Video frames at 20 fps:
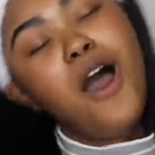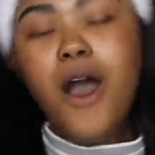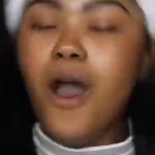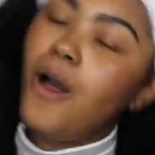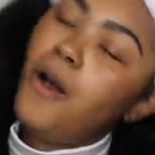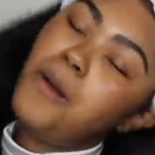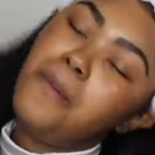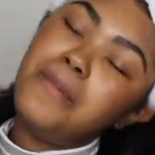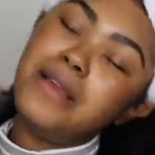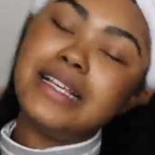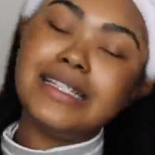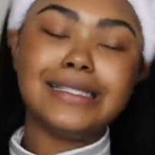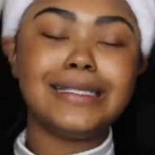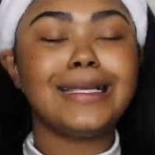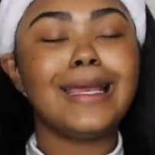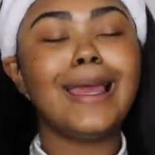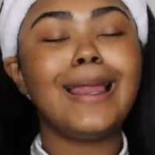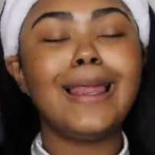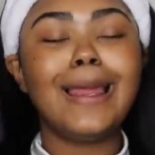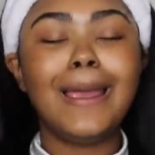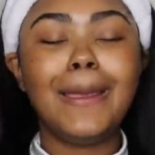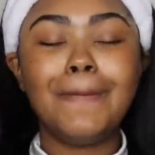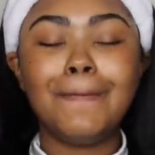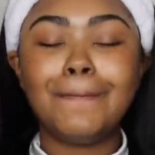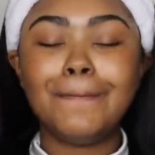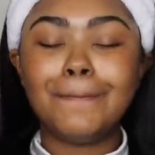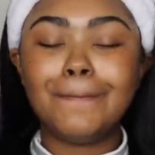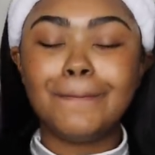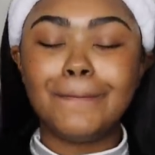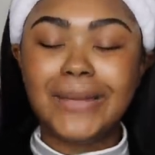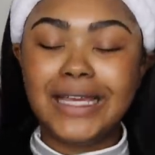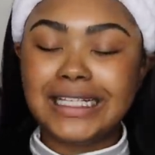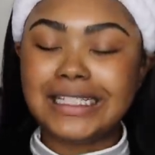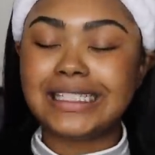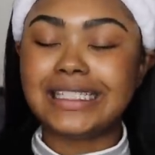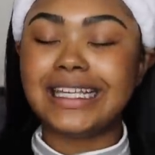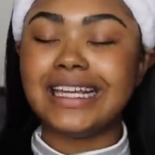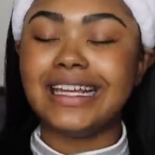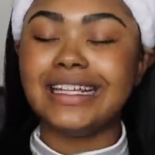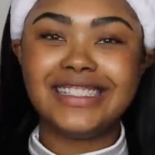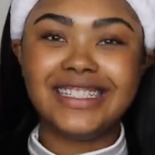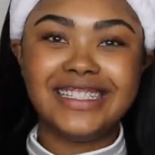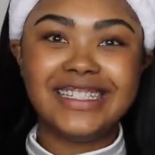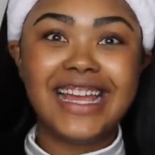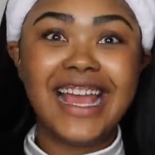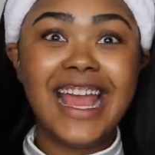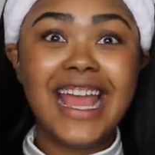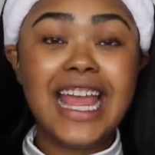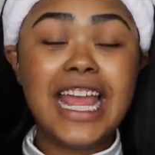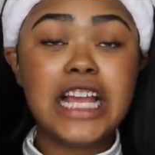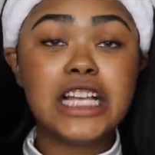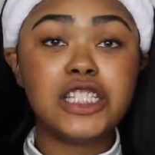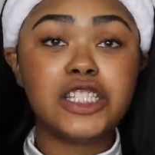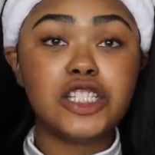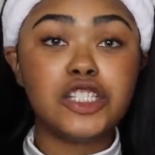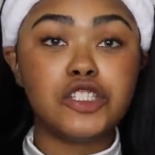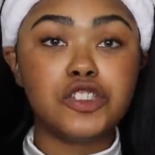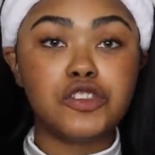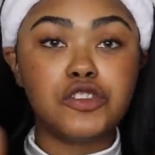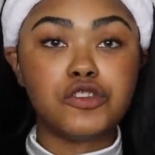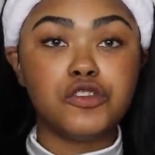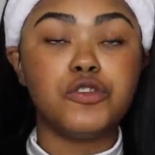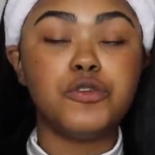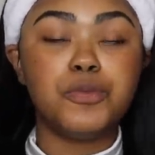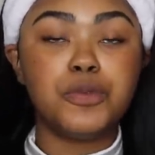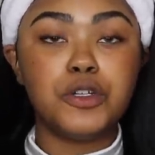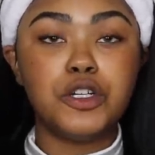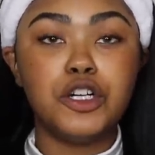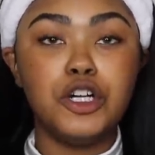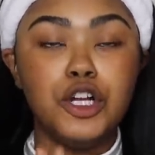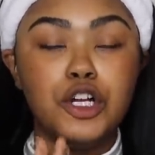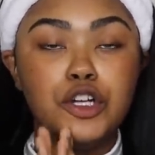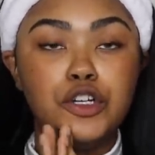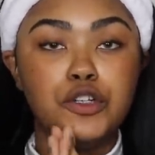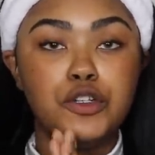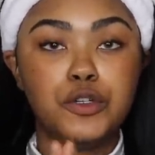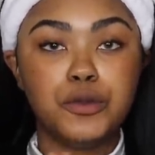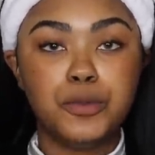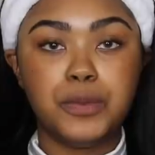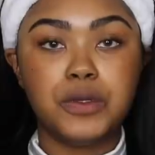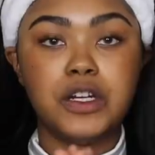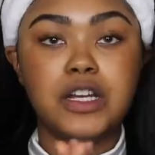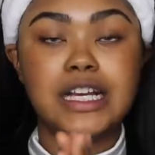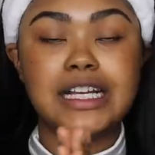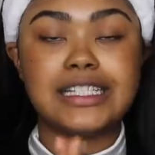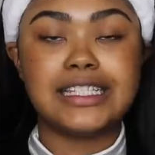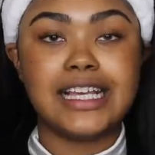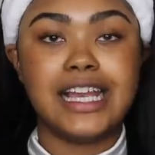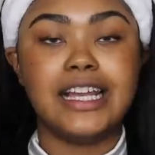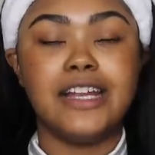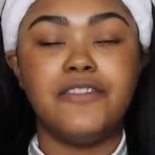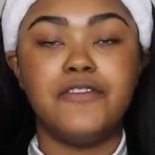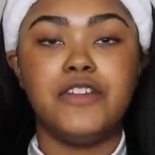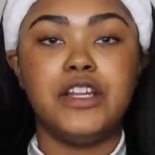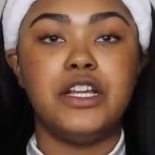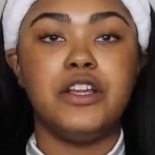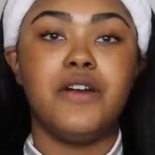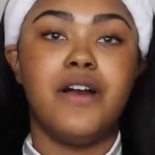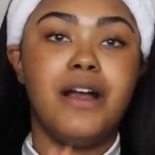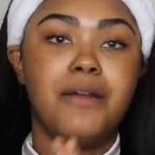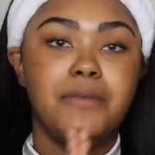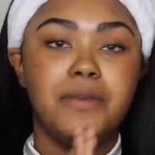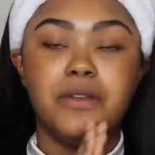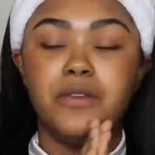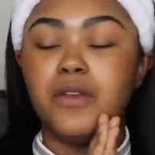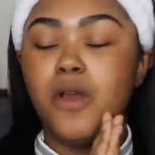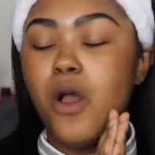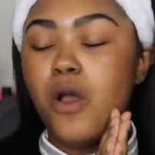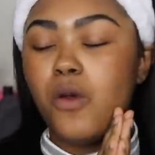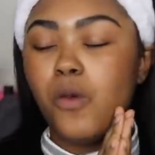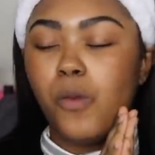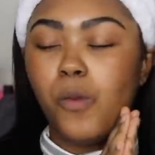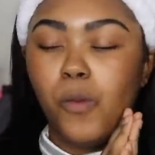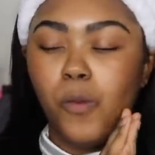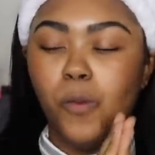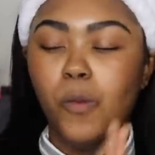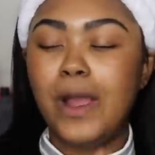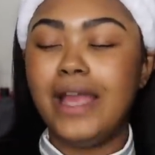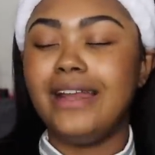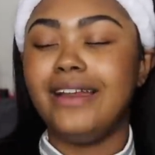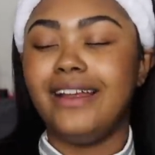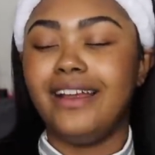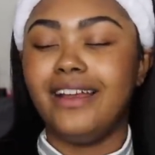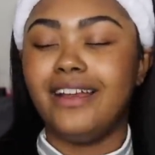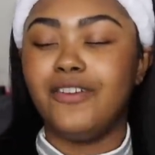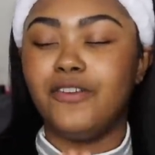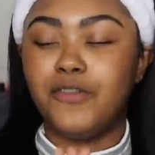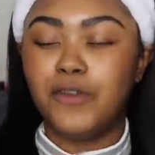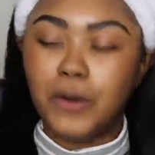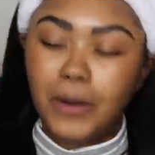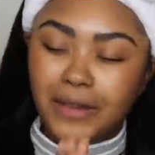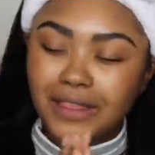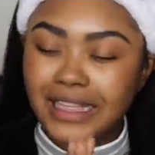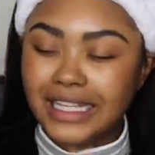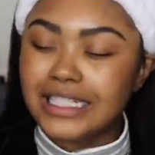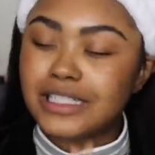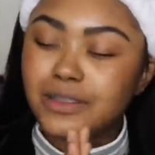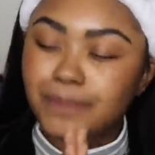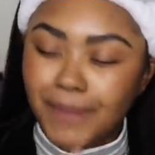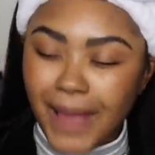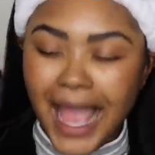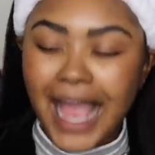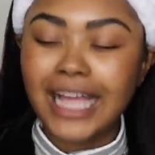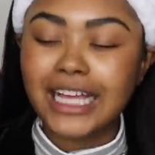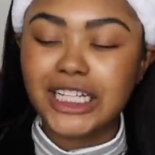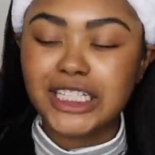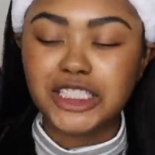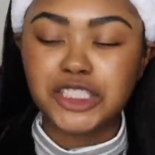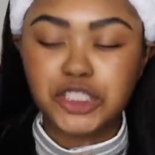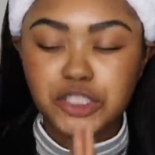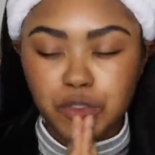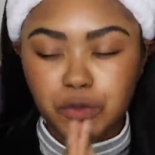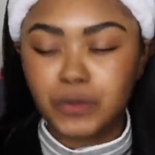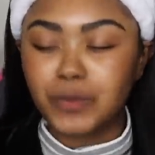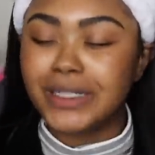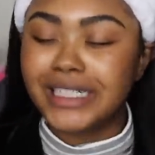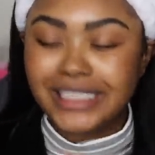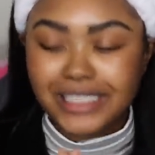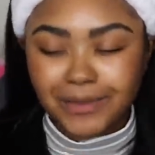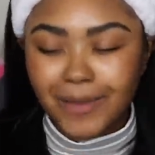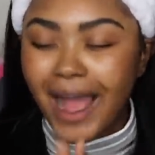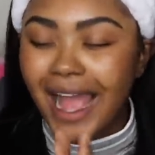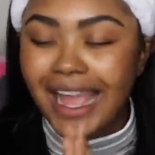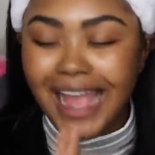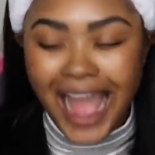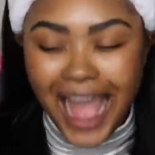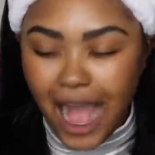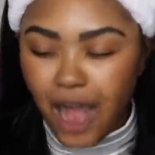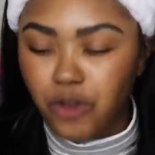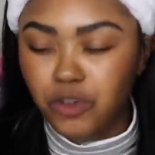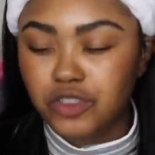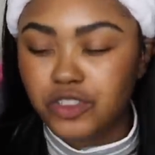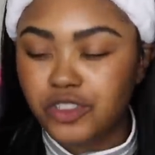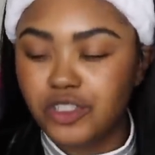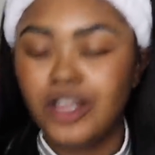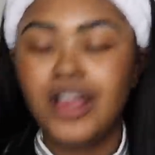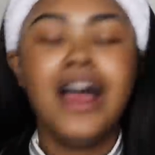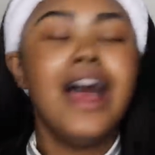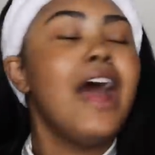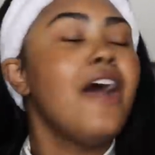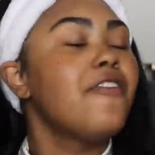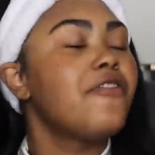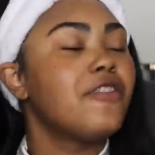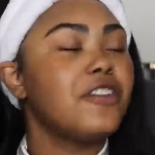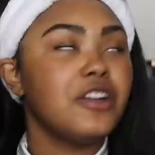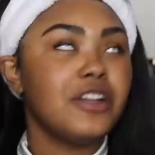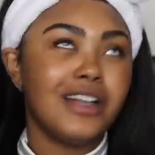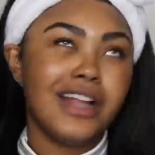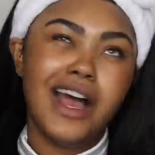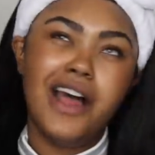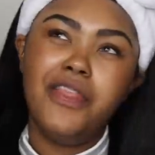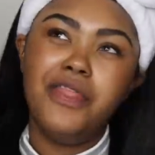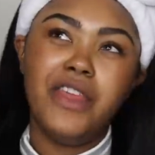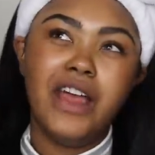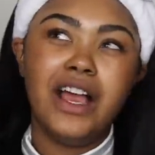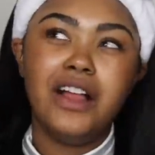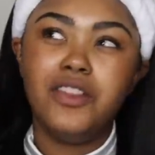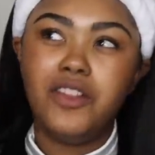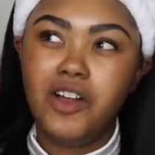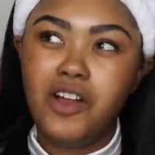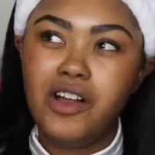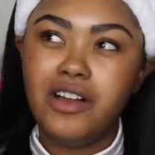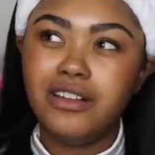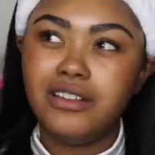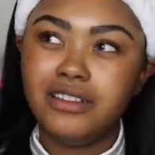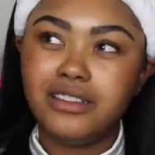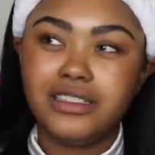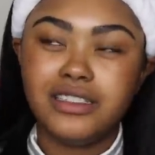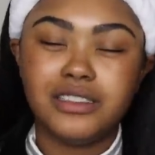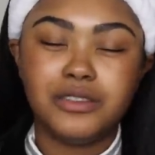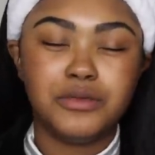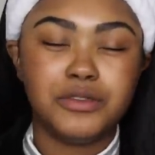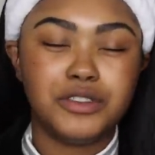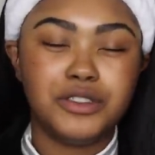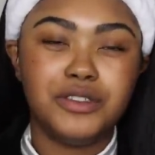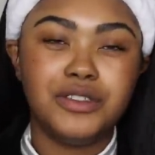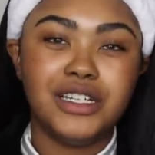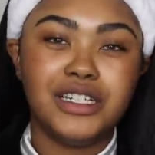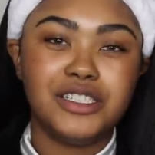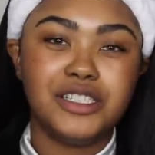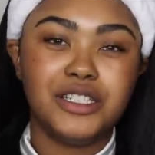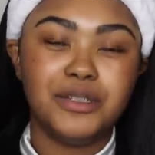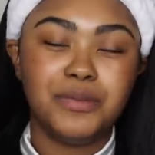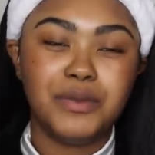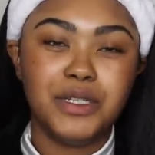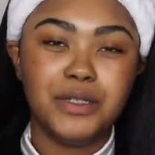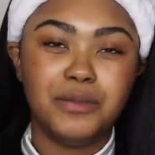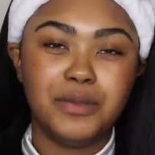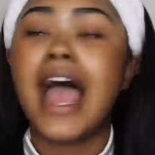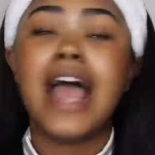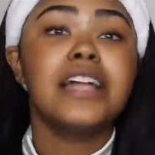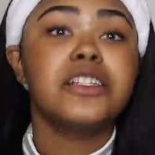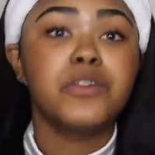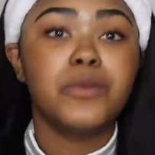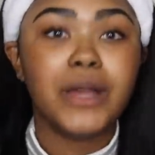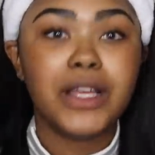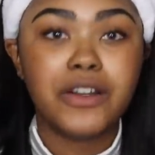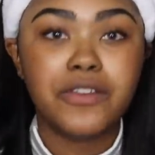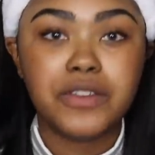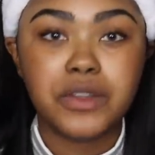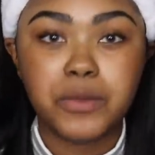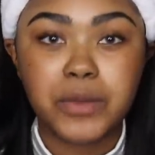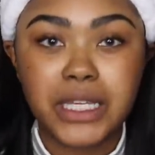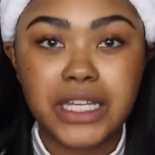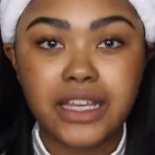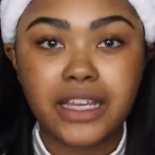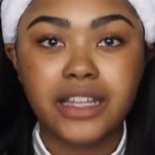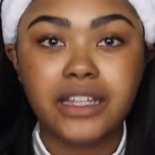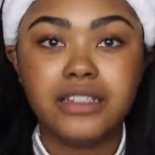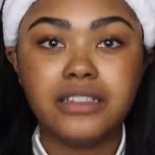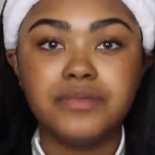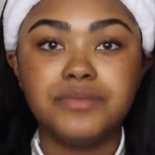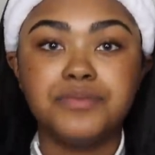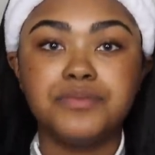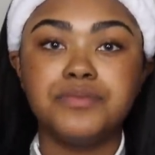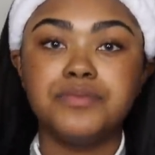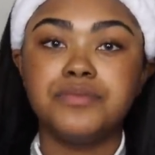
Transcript: Home skillet biscuit. Today is a super duper exciting video. I've been waiting for this package to reach my house for not that long because it was 2-day shipping. I had to wait over the weekend.